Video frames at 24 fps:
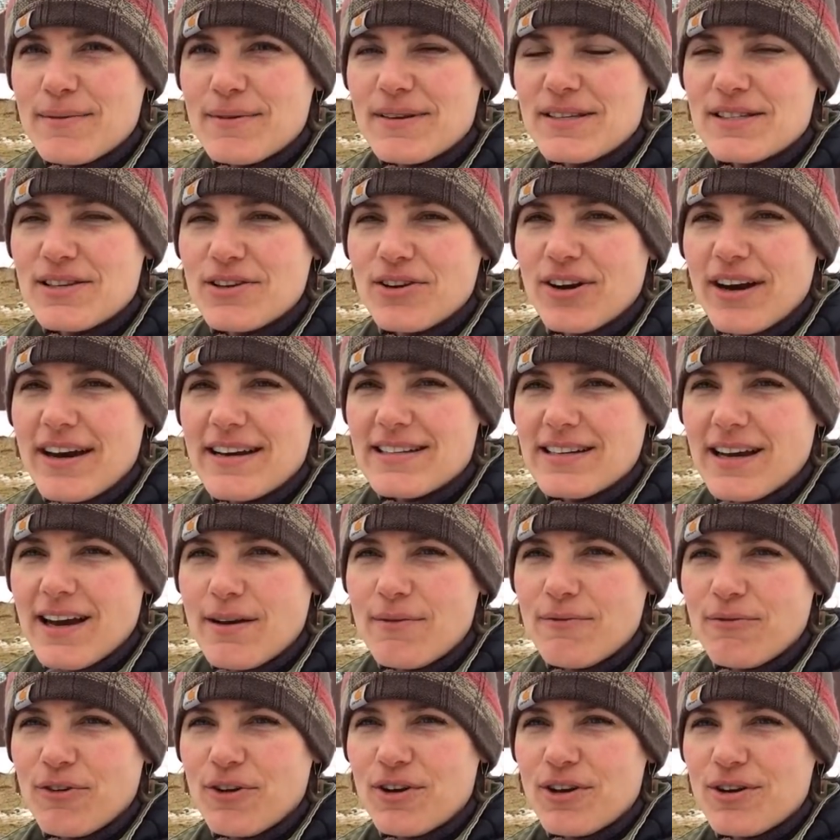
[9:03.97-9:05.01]
This is a great time
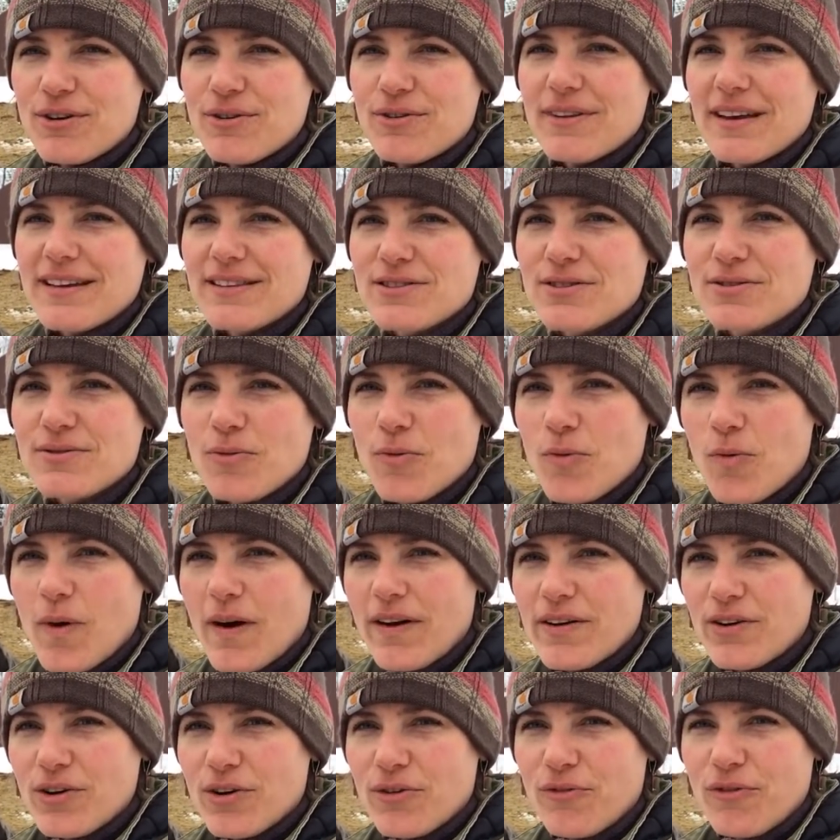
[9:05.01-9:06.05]
for you. That's
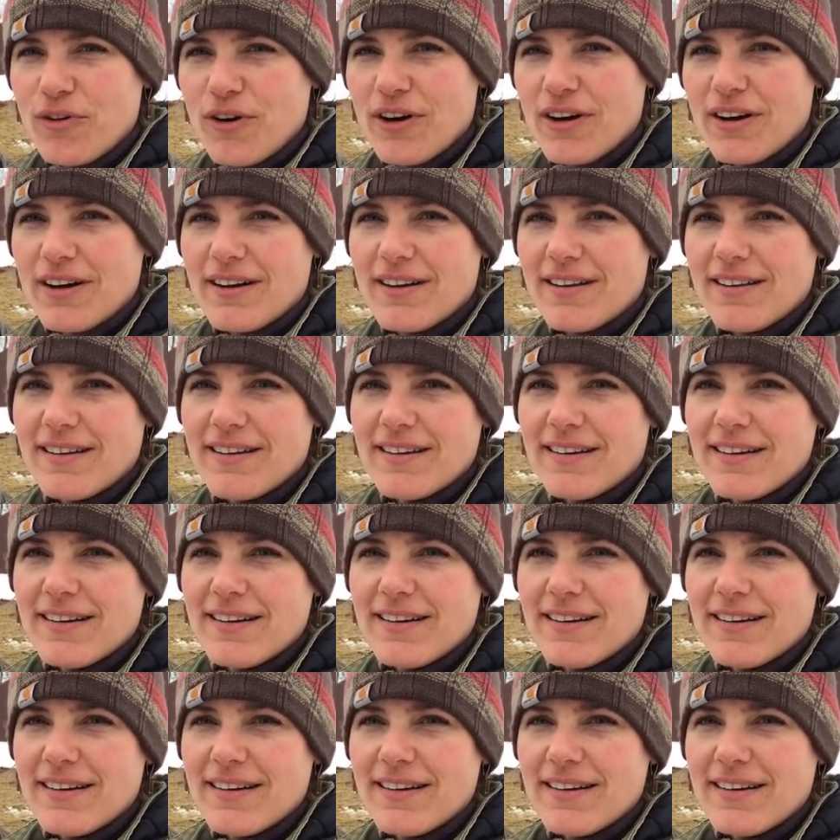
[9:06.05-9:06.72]
wonderful.